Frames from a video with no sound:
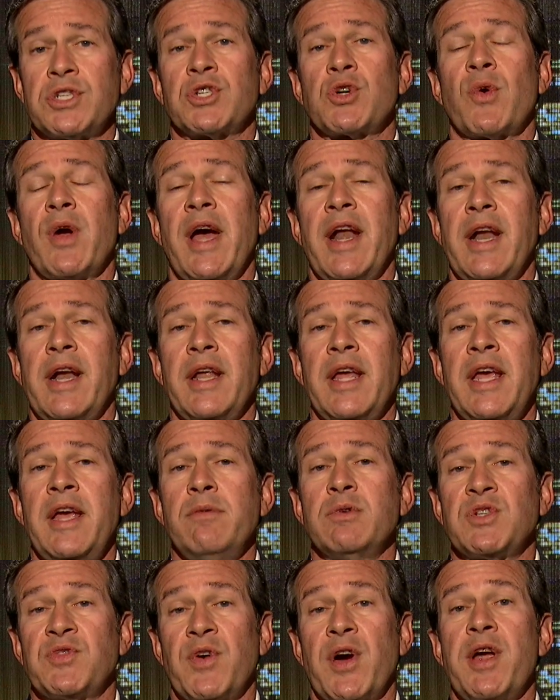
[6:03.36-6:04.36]
credit, he
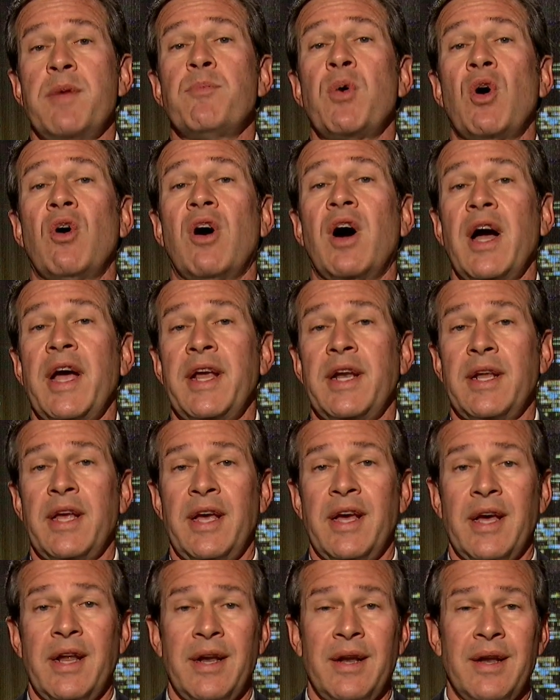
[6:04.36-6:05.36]
was very polite,
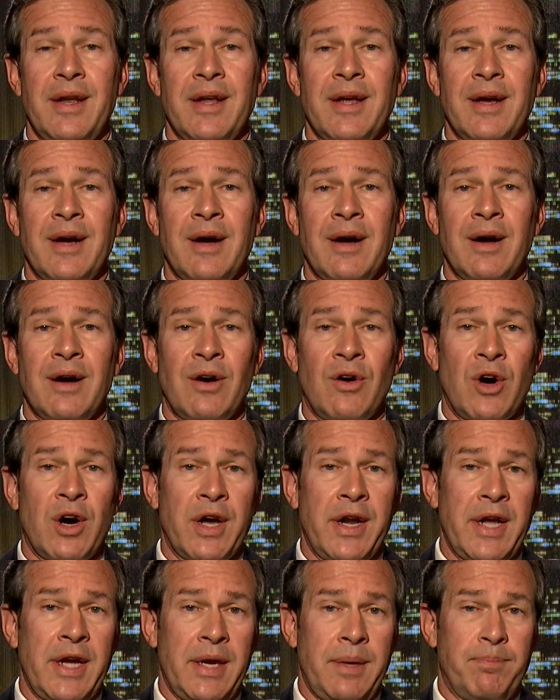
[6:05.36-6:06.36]
and on
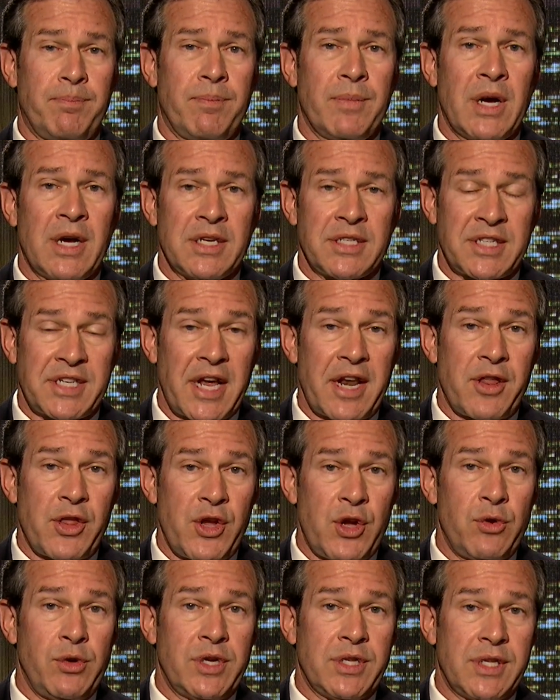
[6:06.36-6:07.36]
a State of the
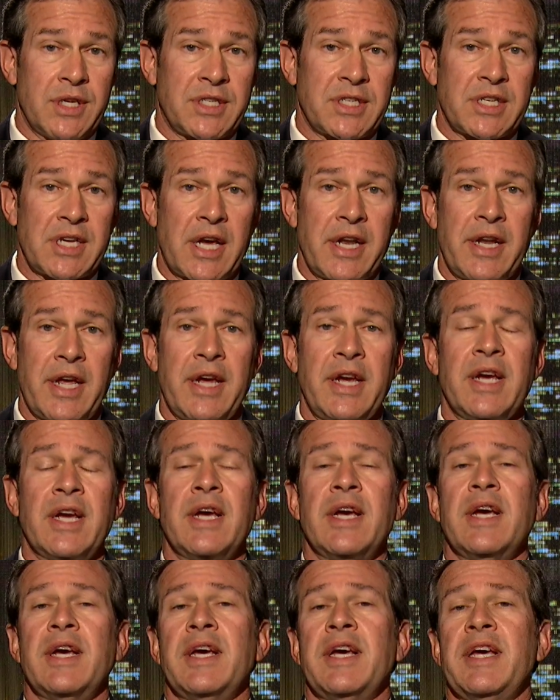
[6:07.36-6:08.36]
Union this Sunday,
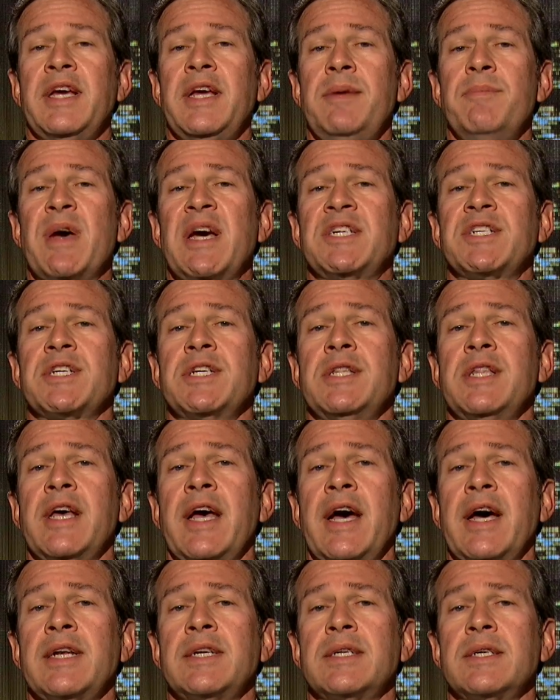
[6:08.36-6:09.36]
he mentioned
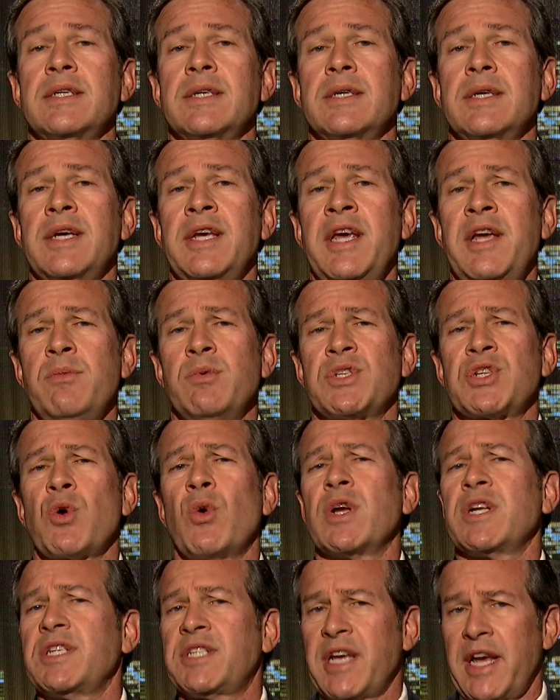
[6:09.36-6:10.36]
that he was going
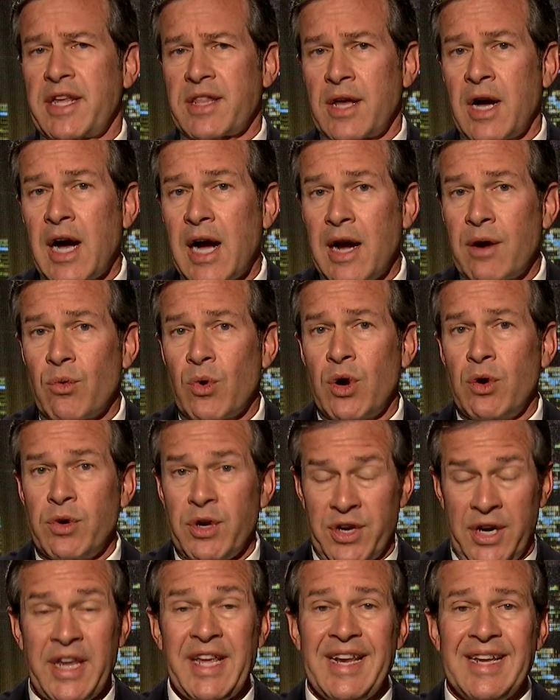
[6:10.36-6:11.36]
to take the high road. Or
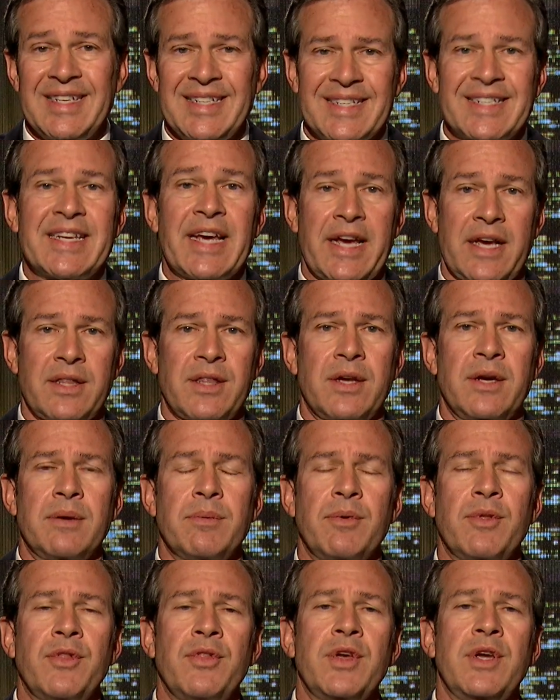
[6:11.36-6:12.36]
he didn't say it.
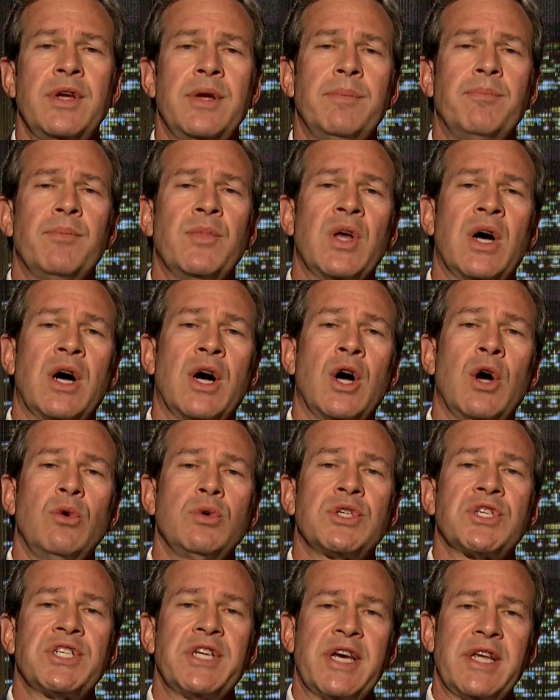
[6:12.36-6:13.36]
The
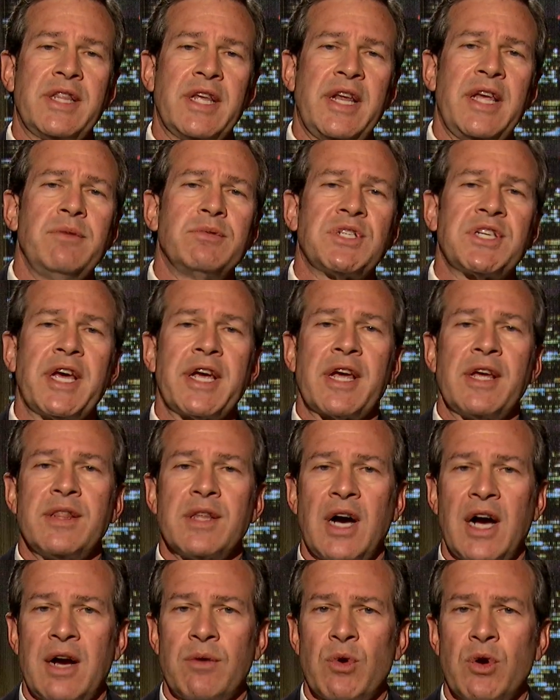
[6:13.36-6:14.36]
host said that he was taking the
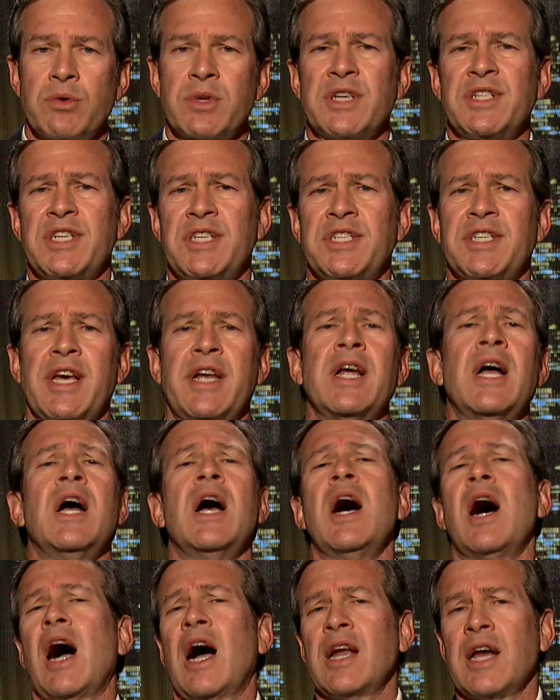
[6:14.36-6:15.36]
high road because he said,
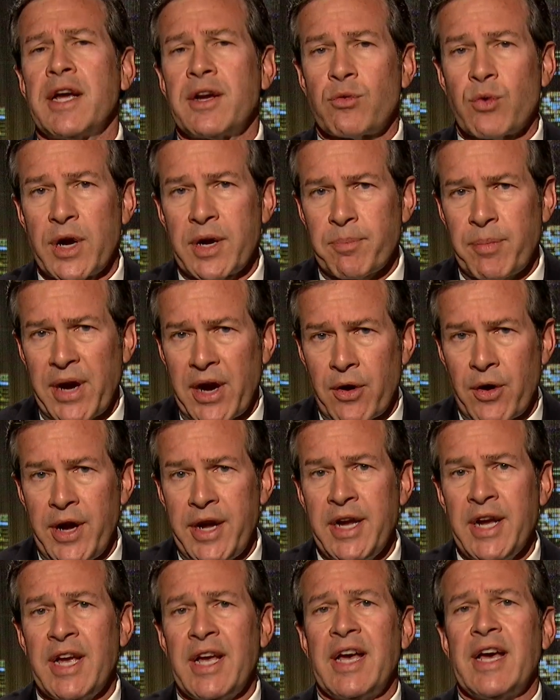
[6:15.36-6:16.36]
I like Rick Perry,
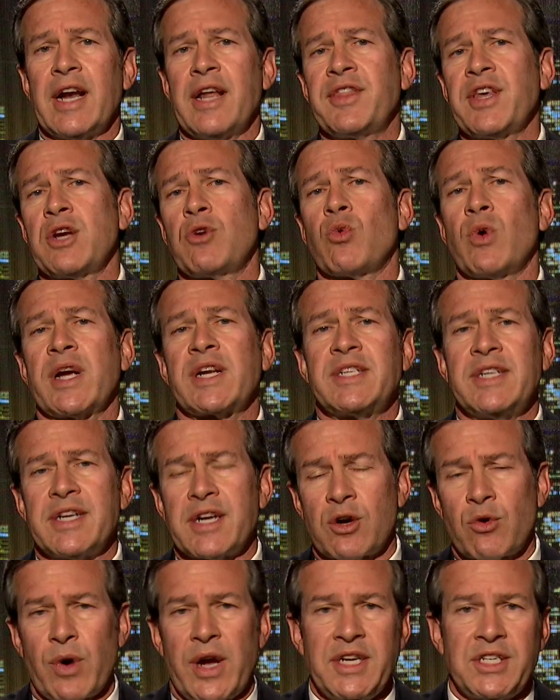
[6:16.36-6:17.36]
and I think Rick did a
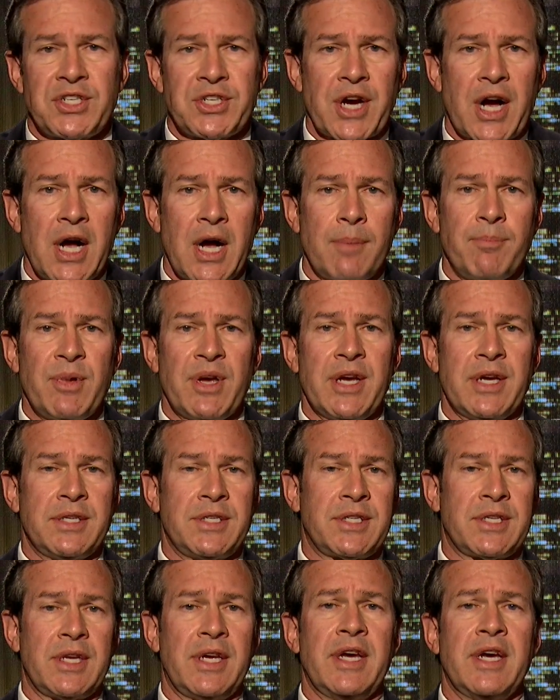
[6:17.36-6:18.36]
great job
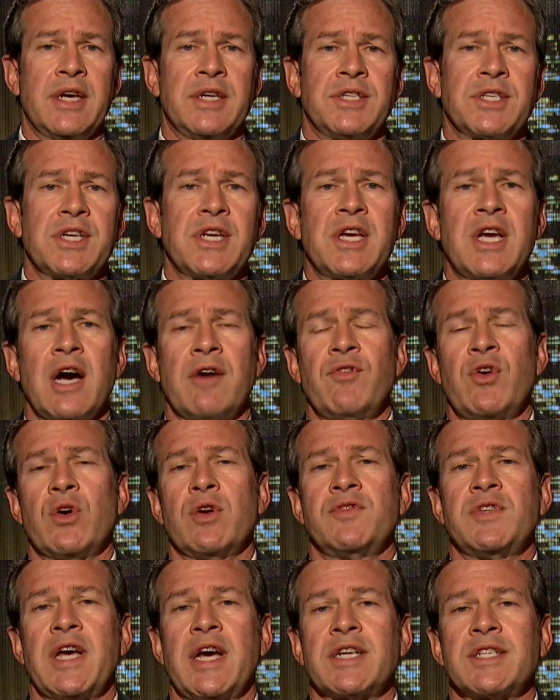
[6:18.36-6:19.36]
as governor of
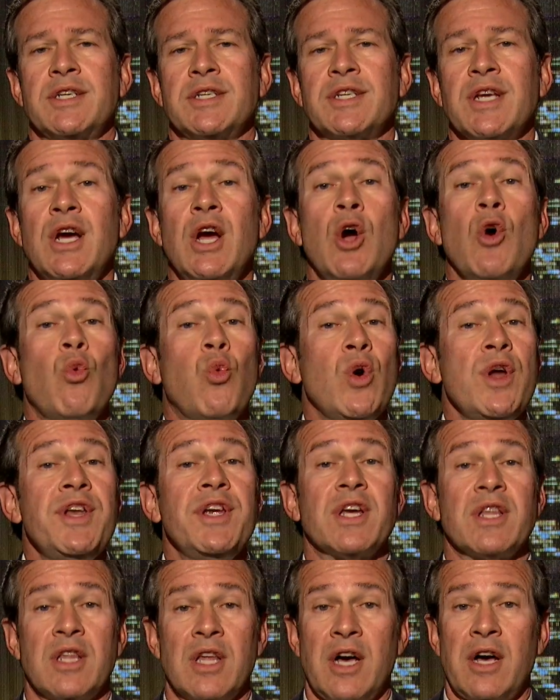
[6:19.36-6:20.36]
Texas. Wouldn't you
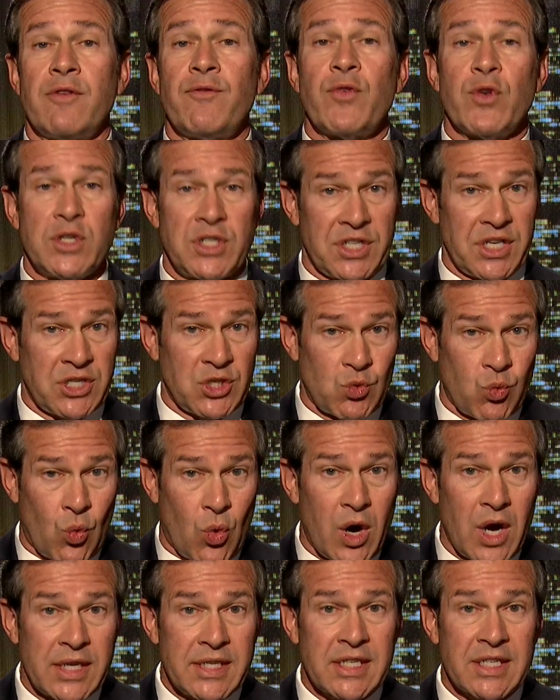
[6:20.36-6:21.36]
love for just
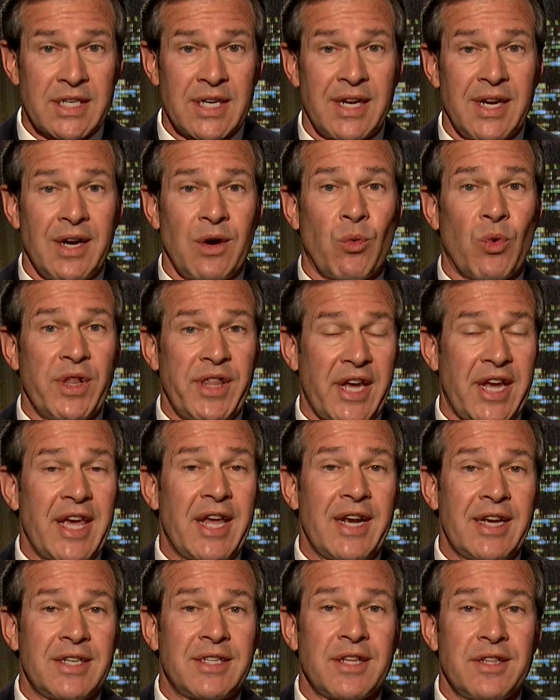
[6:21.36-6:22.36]
once, when they get
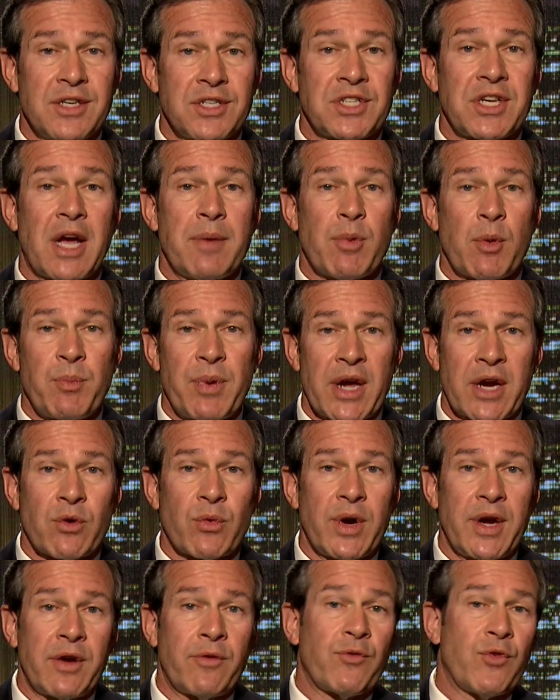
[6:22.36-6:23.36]
into this type of
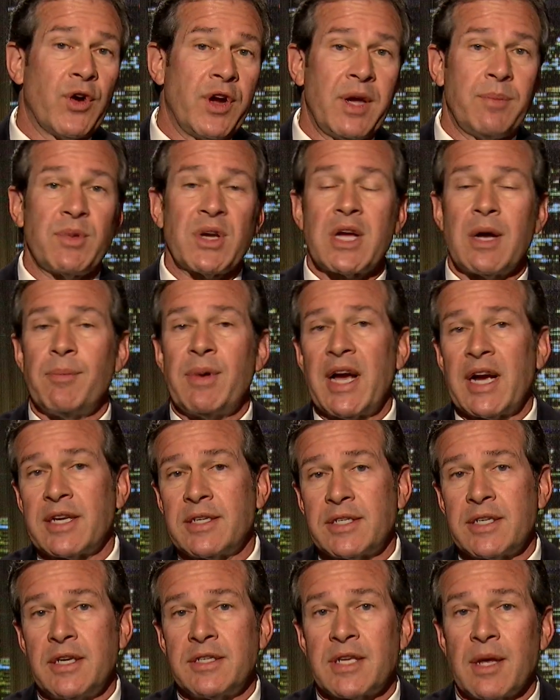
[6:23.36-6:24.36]
bickering, for him to come back and
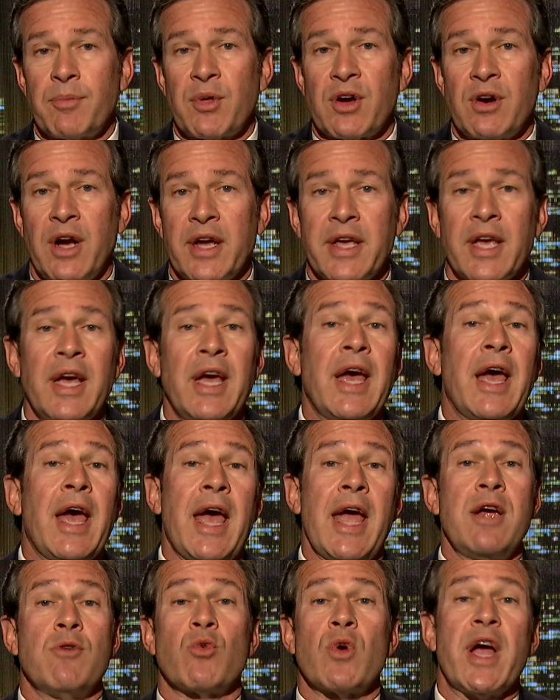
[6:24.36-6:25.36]
say something like,
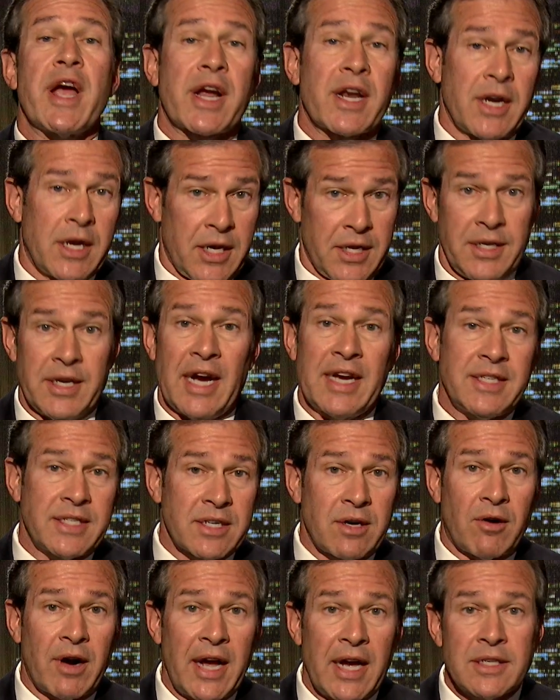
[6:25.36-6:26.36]
hey, Rick, nice
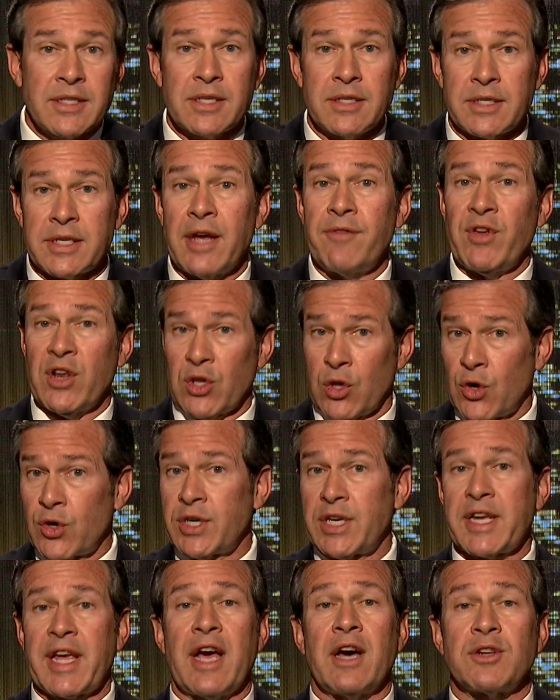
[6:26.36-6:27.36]
glasses. Have you learned to
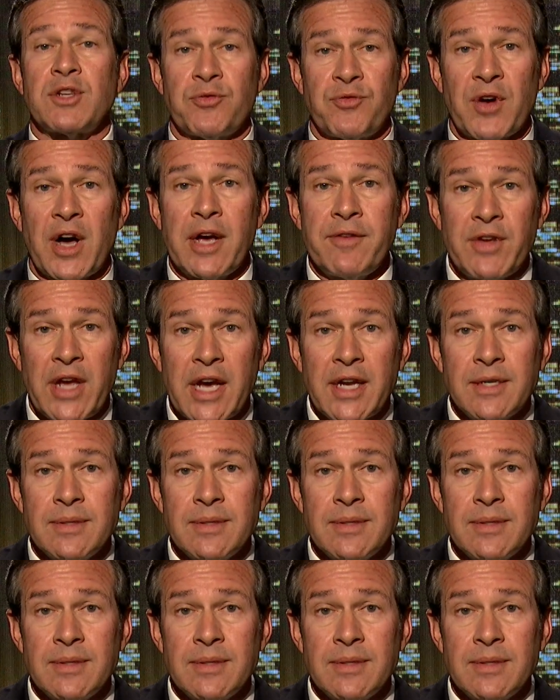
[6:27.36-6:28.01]
count to 5 yet?